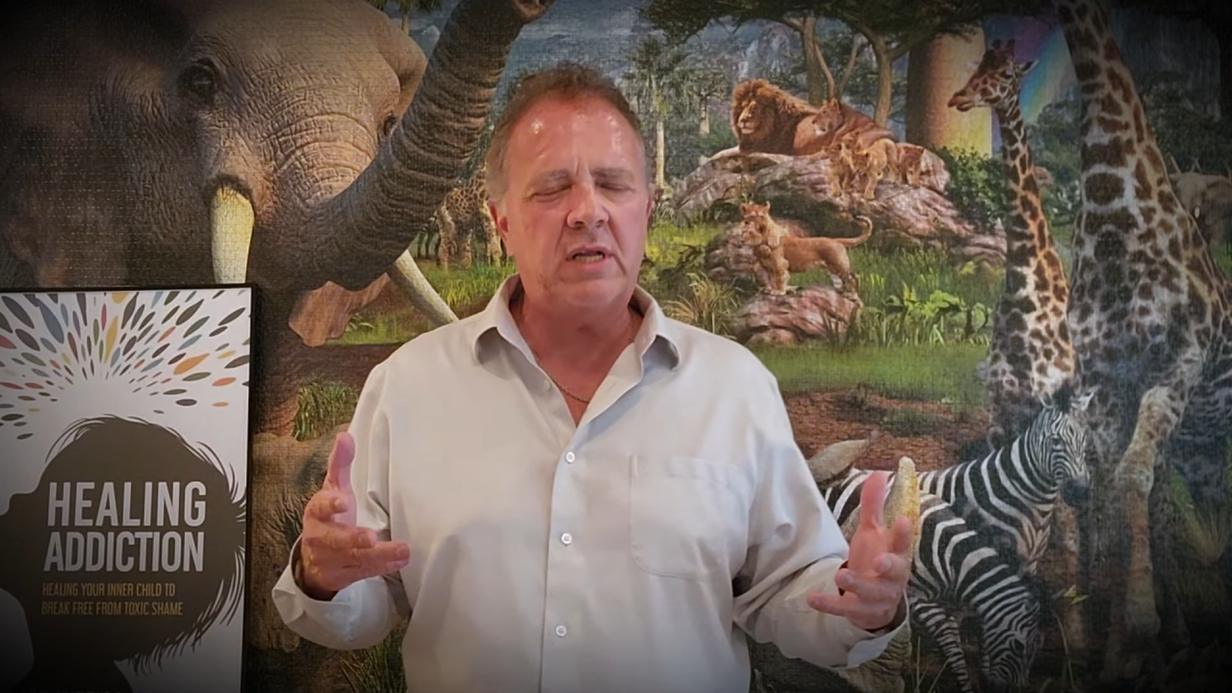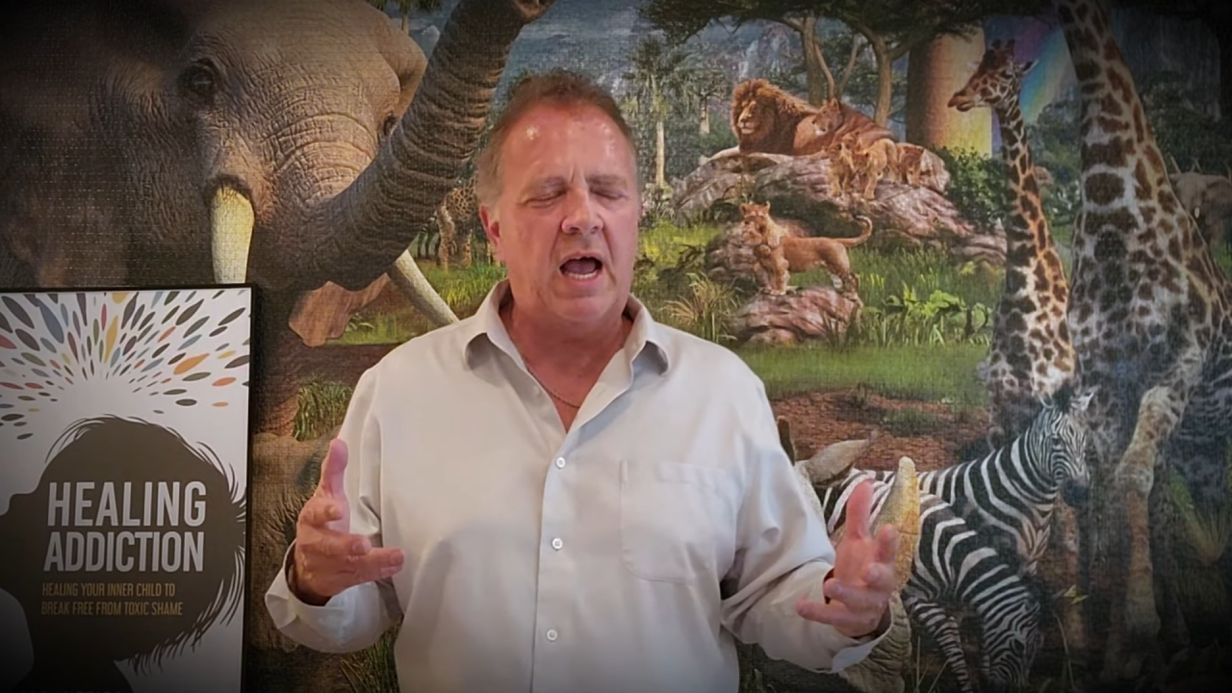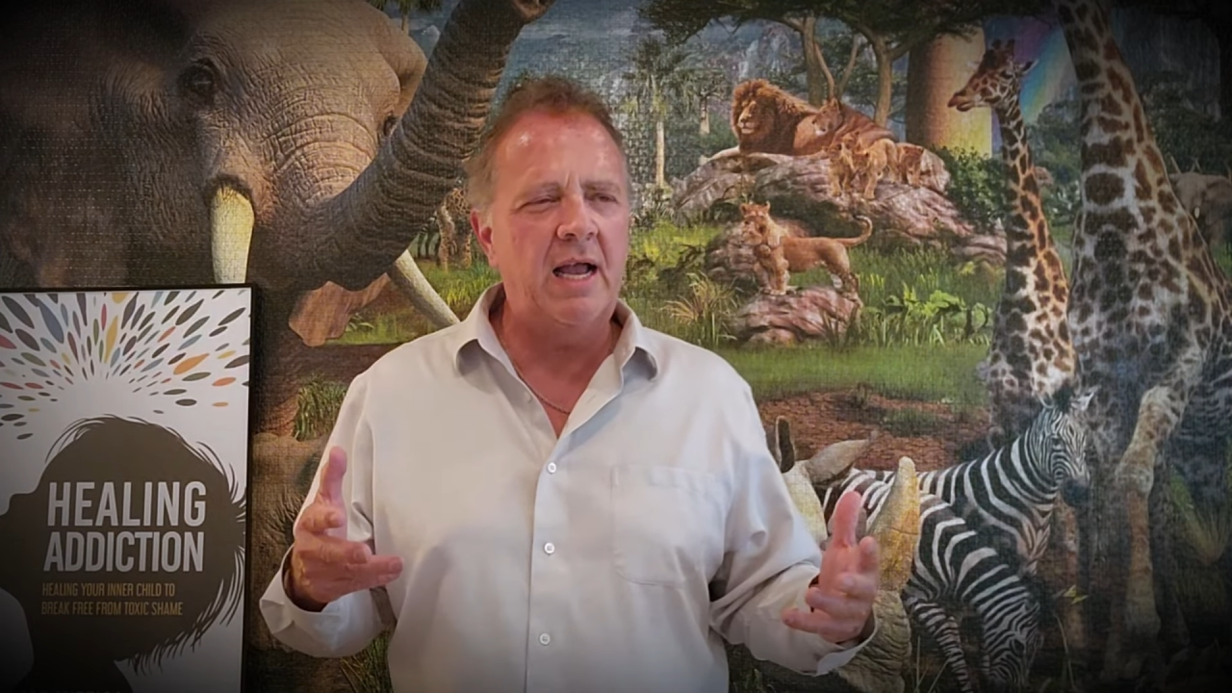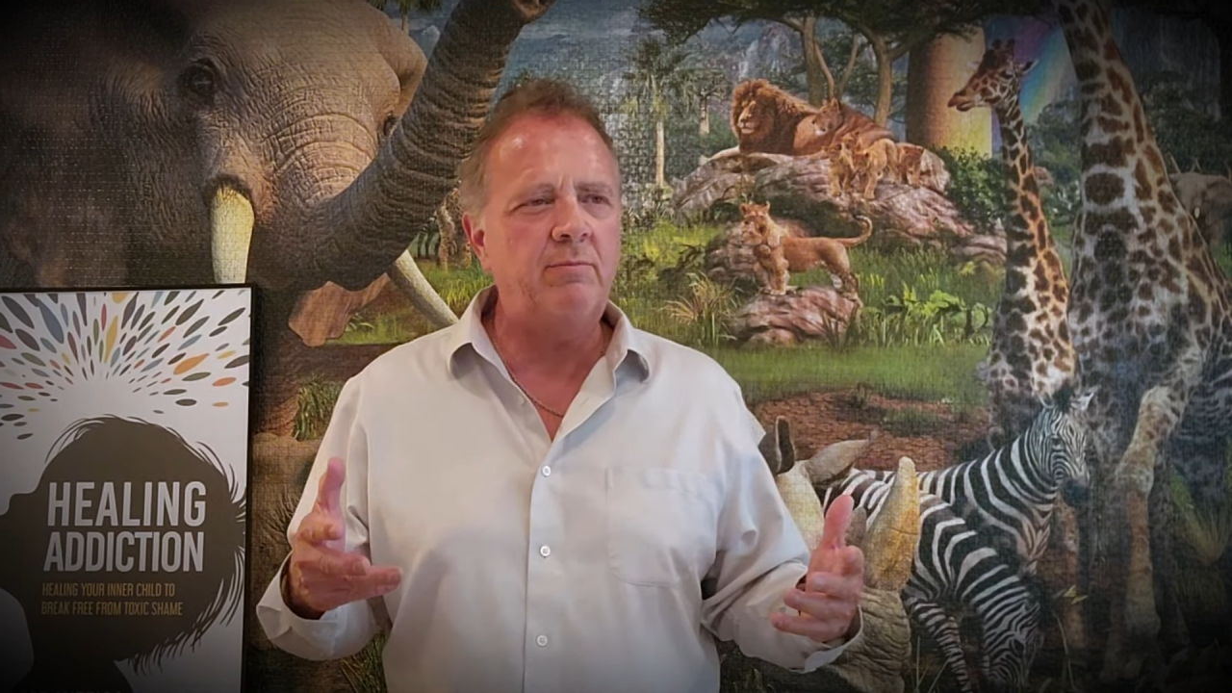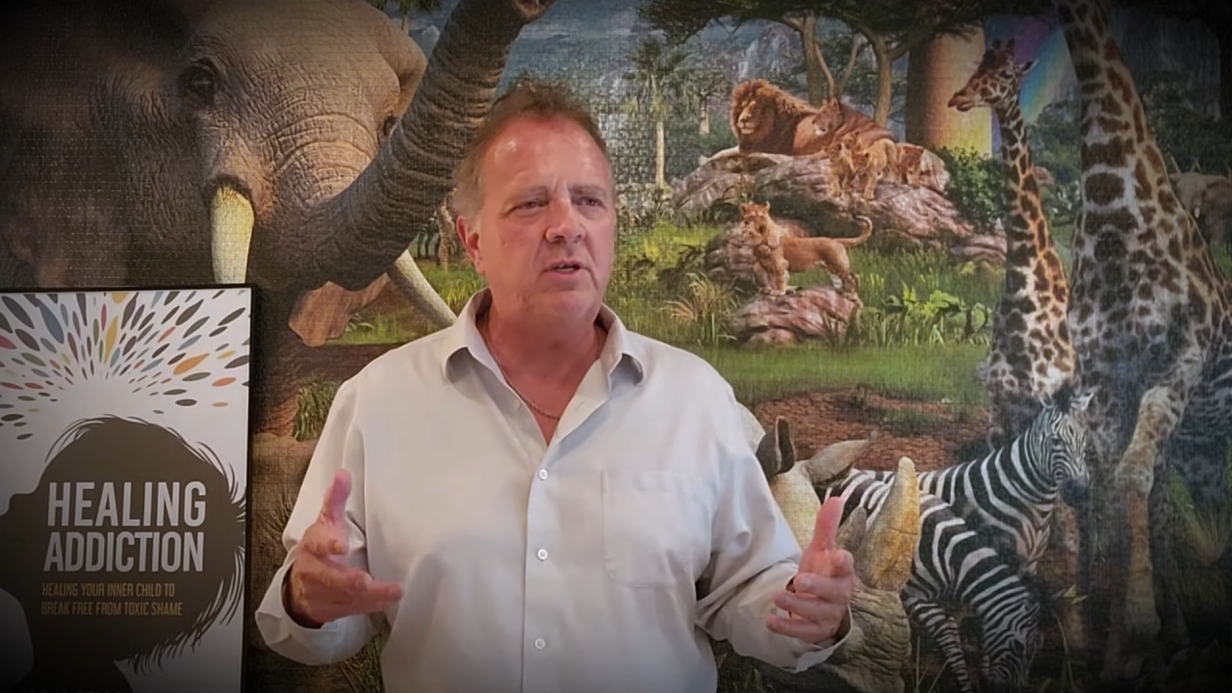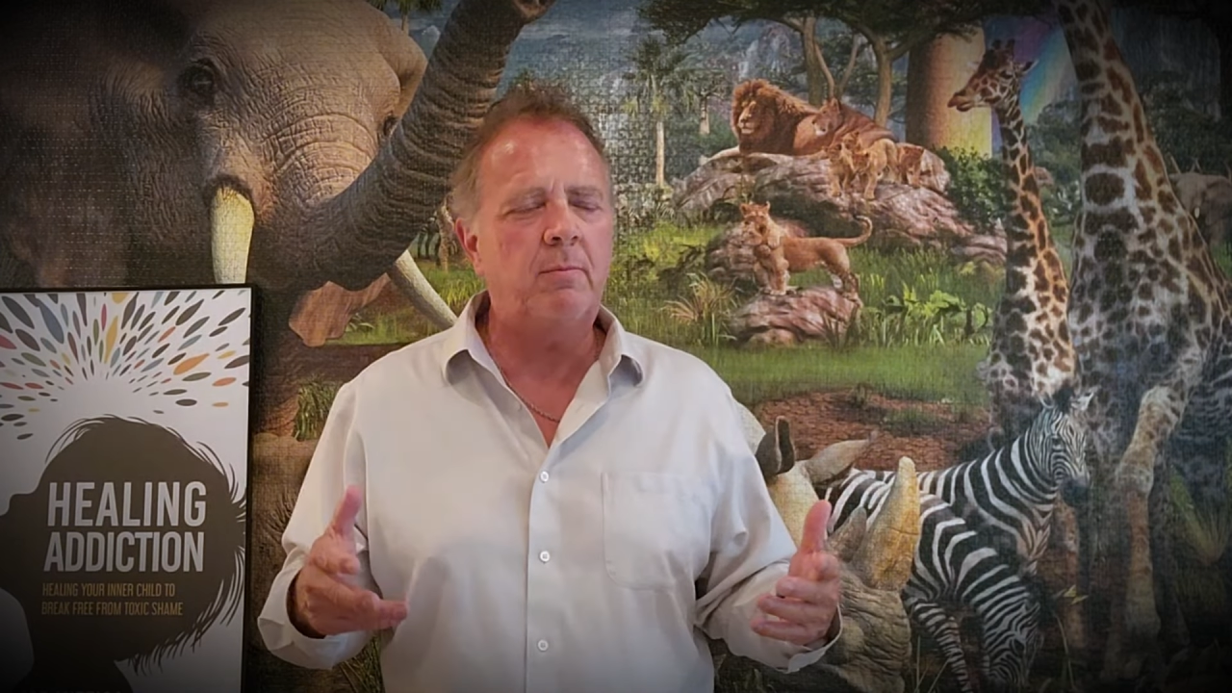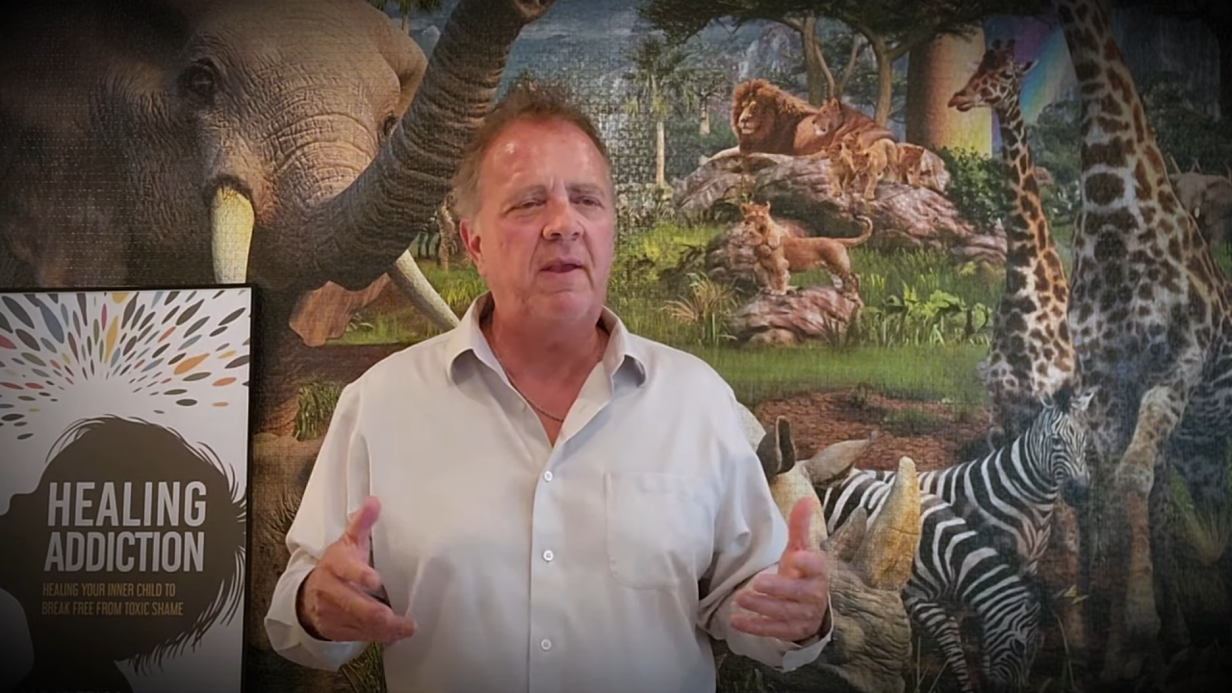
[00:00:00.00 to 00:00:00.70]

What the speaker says: time to